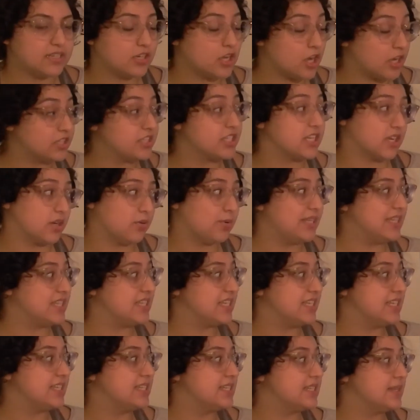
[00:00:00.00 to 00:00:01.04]

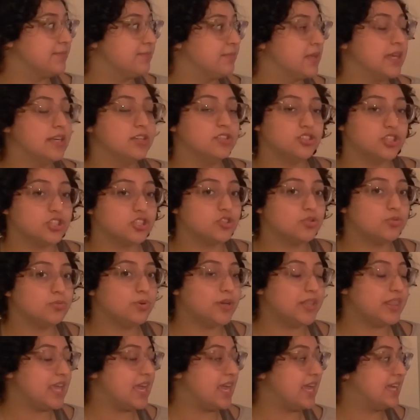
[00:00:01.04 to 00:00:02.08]
consequences. Children
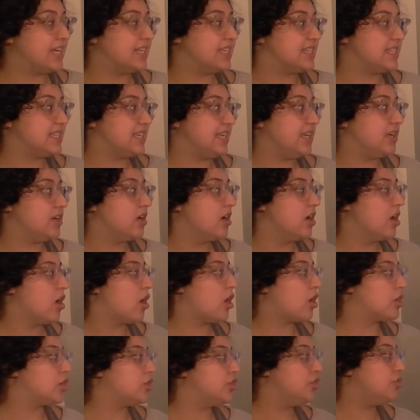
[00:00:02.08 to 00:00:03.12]
with ASD
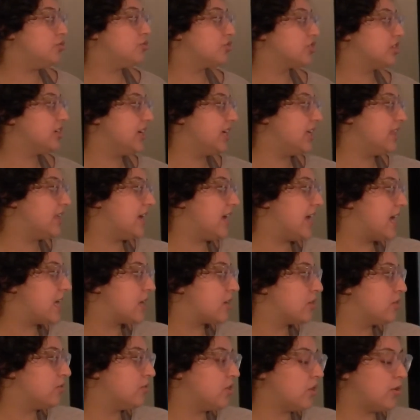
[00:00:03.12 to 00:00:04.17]
are usually in the
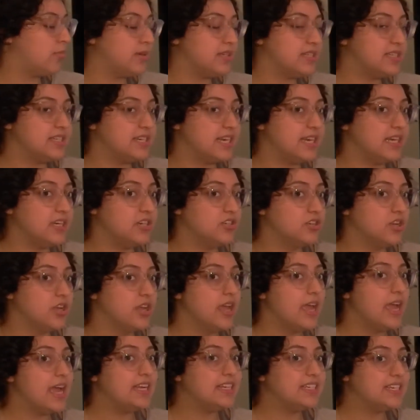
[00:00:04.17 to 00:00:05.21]
heteronomous stage
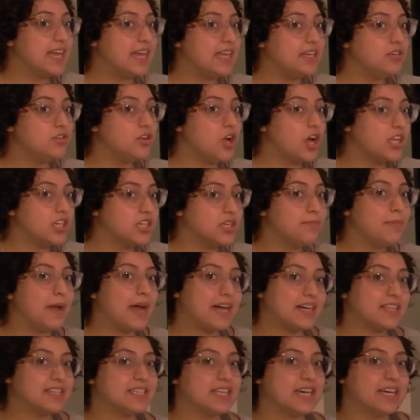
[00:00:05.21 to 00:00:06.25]
and tend not to
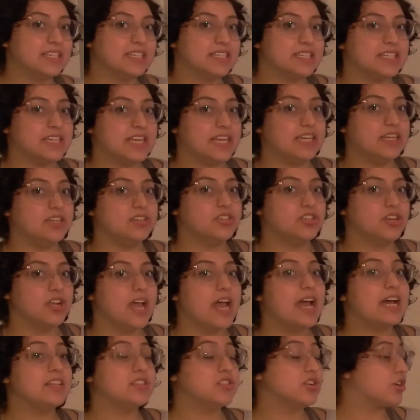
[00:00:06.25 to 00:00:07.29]
pass that stage
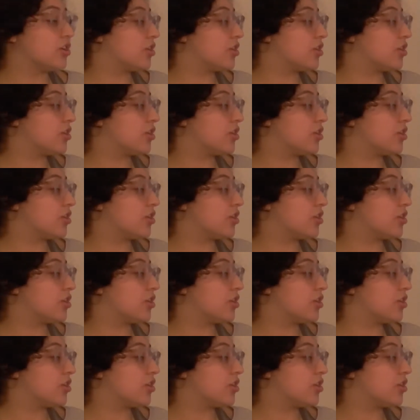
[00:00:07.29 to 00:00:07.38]
as